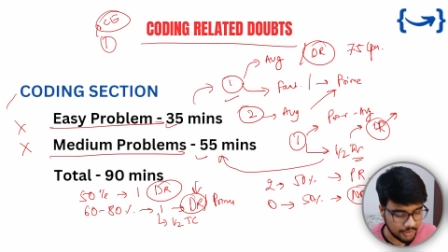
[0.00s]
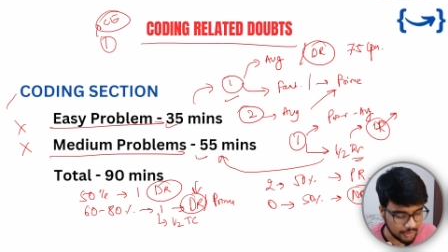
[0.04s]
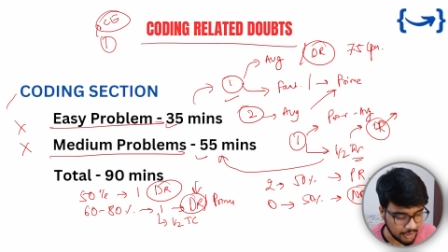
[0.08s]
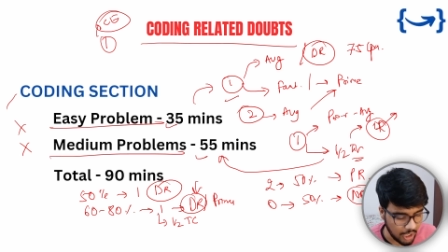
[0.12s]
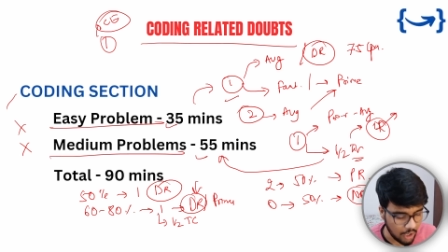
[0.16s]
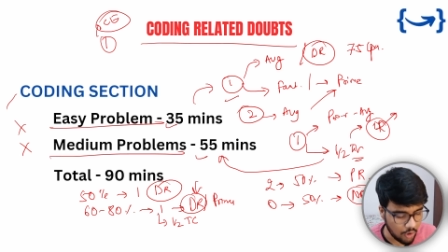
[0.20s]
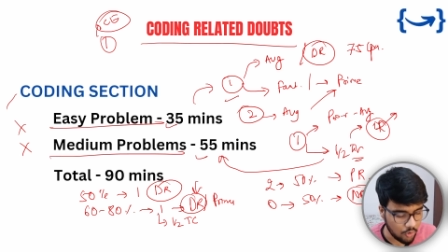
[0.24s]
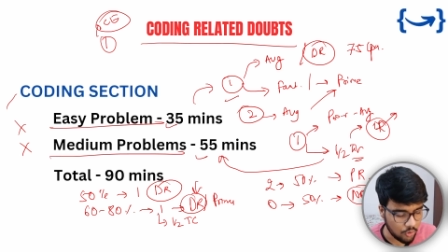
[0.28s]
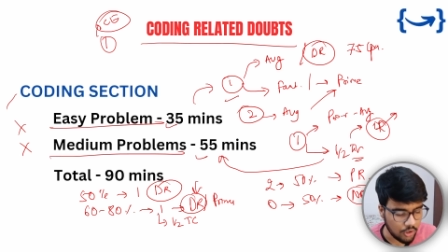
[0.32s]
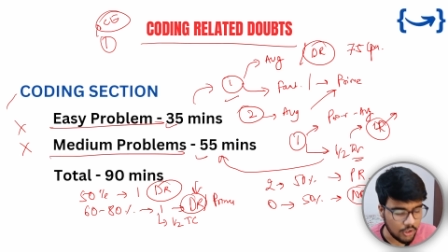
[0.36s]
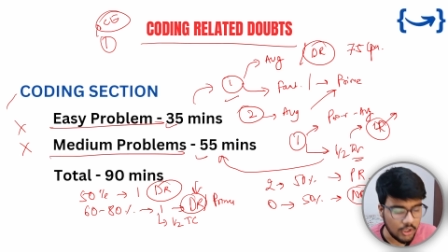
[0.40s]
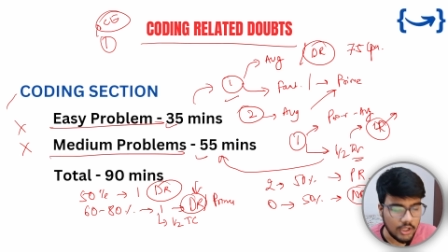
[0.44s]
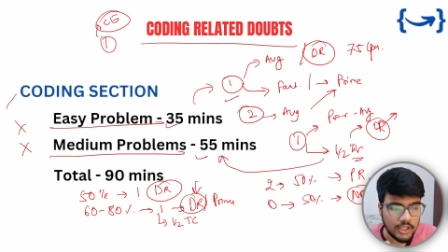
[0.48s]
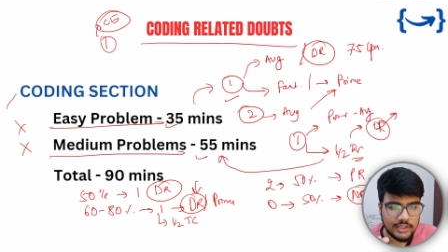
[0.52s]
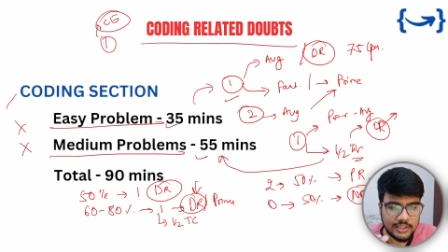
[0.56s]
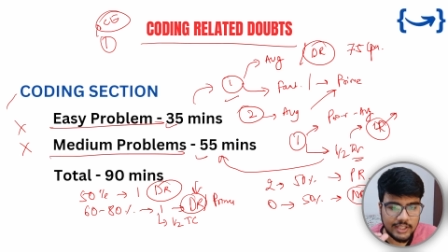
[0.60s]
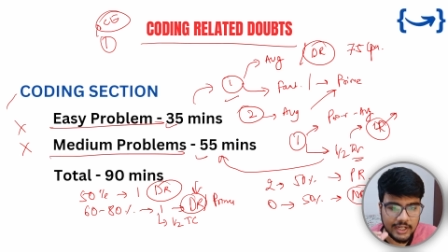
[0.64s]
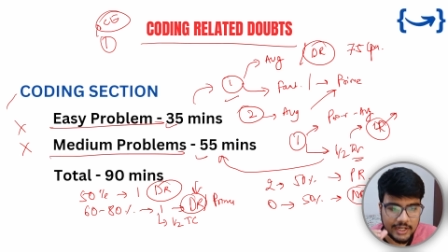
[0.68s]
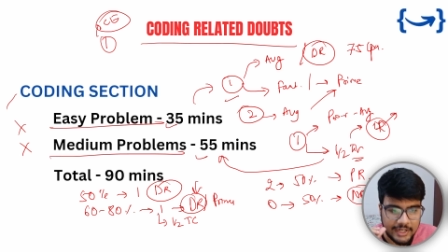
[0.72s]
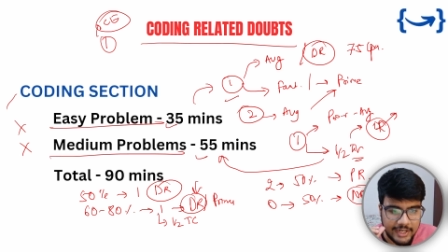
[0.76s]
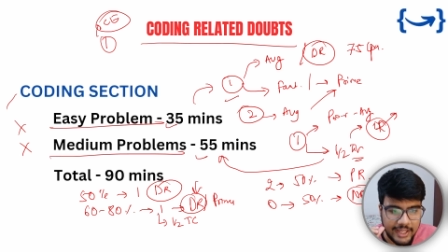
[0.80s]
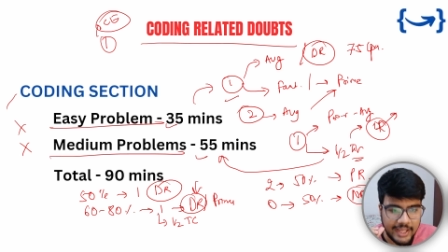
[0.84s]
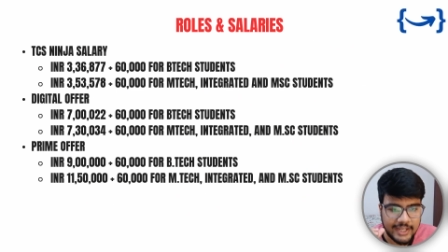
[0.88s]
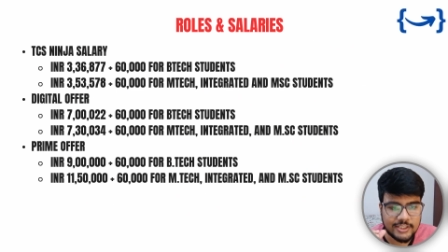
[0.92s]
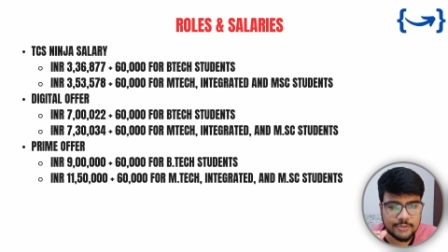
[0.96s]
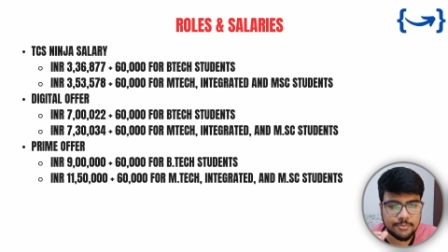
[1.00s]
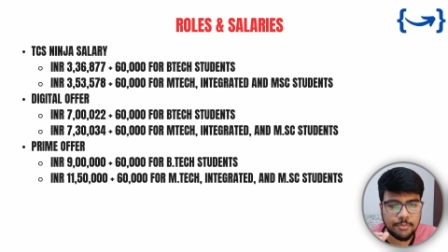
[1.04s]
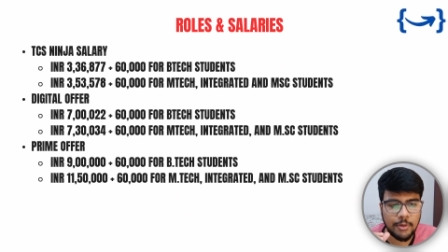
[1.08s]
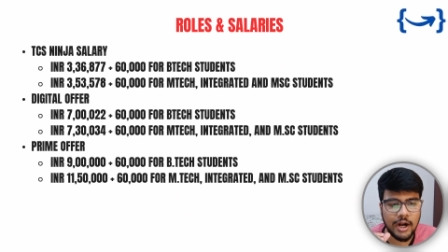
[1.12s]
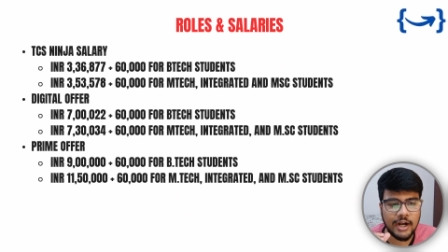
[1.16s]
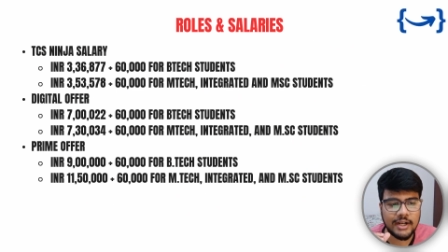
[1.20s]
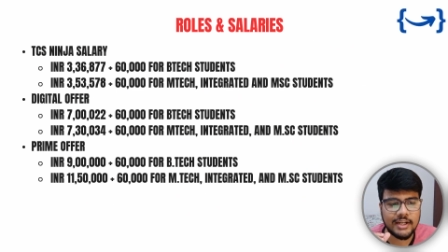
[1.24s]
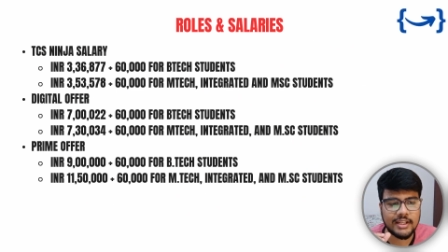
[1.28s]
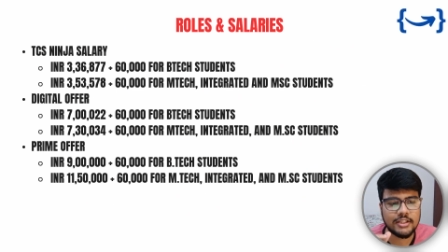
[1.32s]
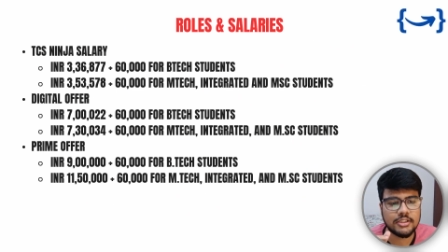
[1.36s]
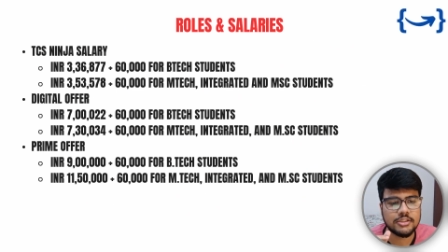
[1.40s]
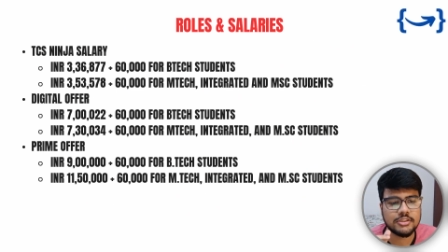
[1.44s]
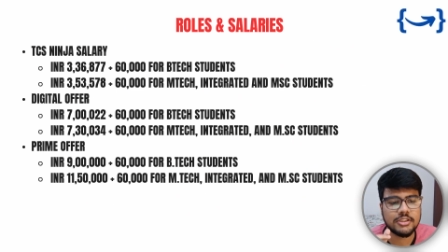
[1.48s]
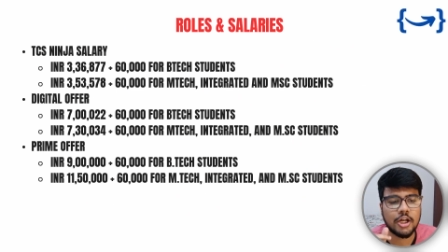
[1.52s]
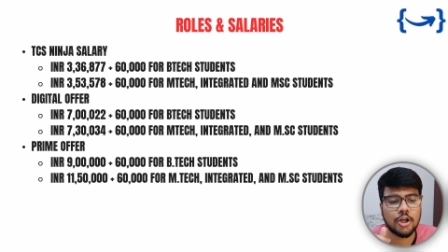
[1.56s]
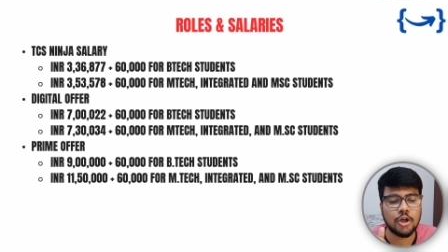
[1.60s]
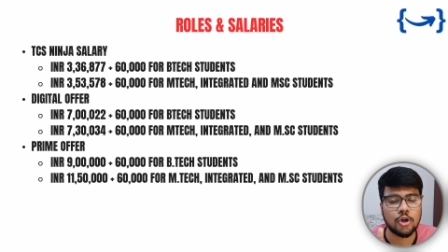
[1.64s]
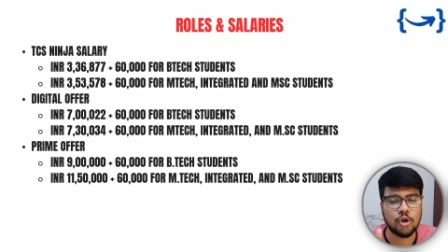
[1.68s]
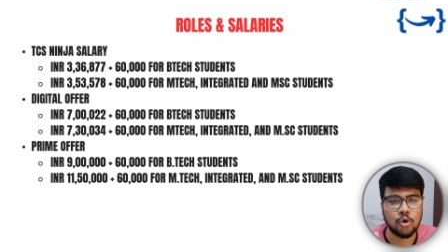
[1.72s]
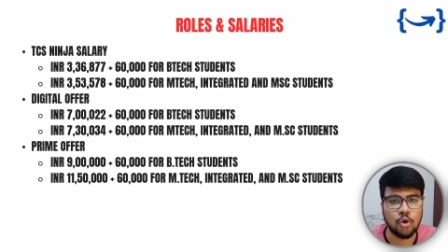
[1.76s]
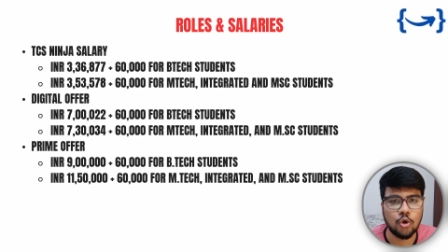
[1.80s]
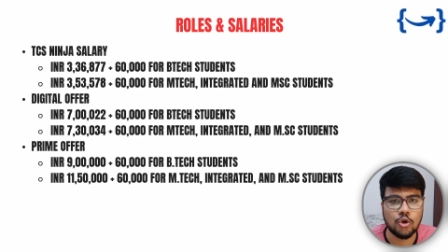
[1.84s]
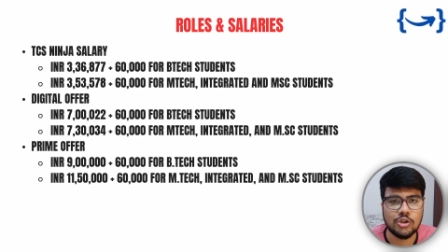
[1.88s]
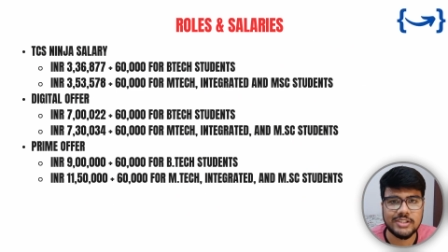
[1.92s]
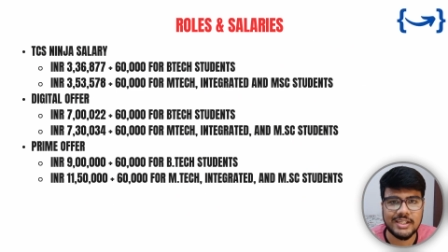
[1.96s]
Now, the next part is
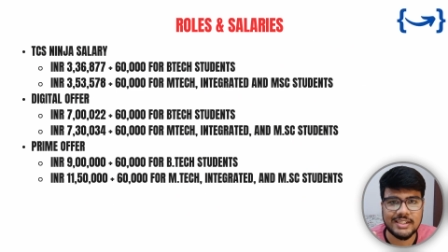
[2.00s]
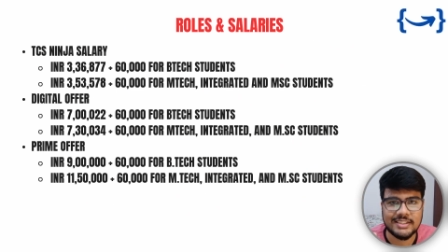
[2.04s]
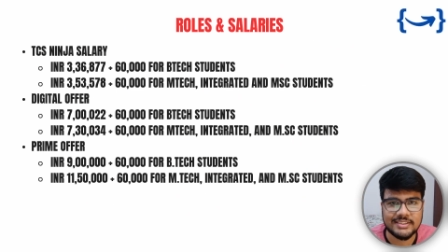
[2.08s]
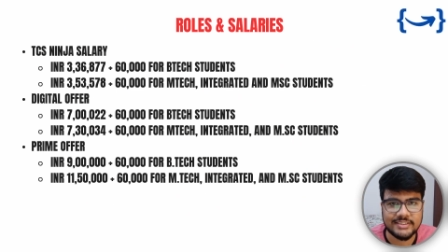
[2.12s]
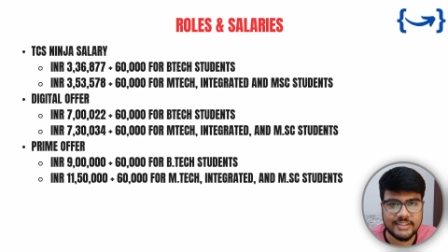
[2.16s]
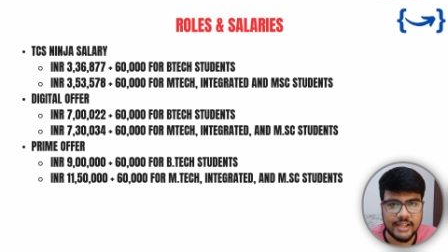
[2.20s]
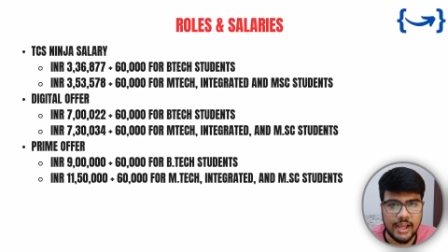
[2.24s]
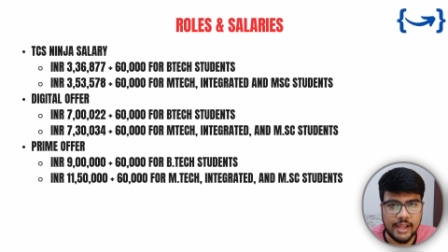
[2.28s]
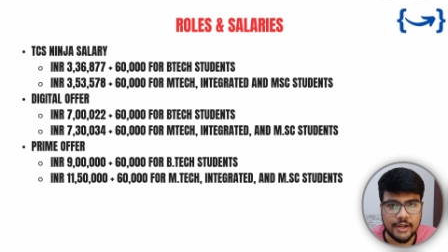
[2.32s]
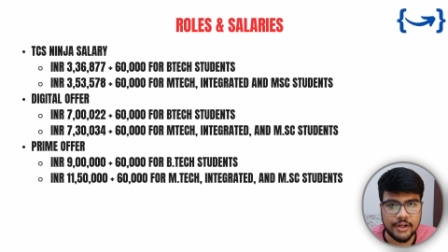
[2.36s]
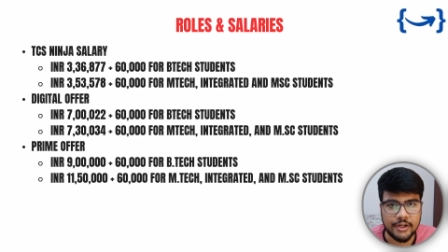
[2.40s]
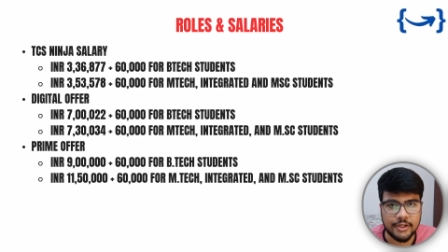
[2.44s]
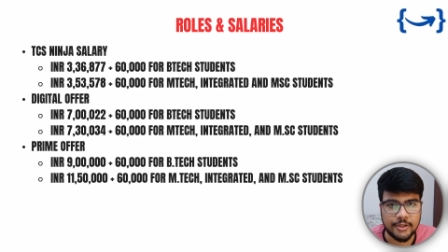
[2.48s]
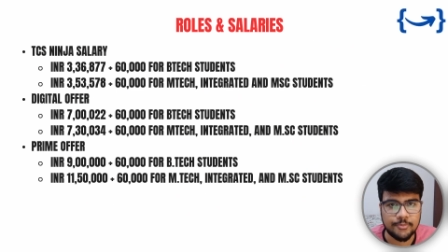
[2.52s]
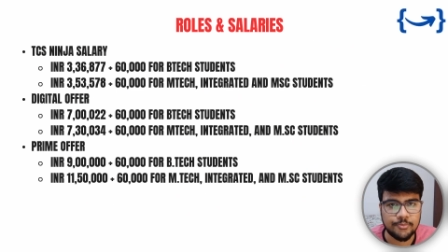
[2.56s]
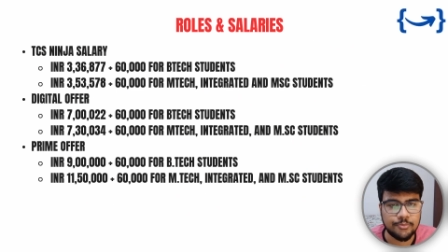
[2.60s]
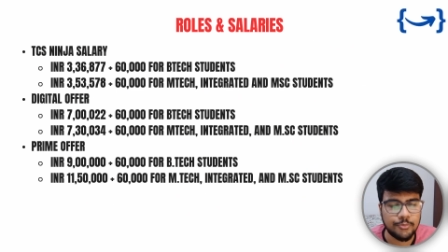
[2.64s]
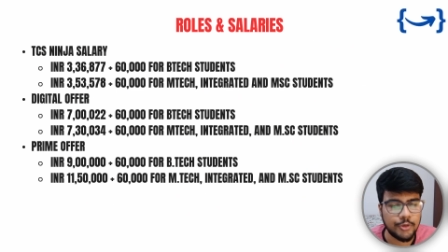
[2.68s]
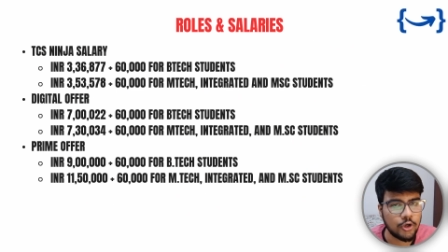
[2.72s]
the roles and salary,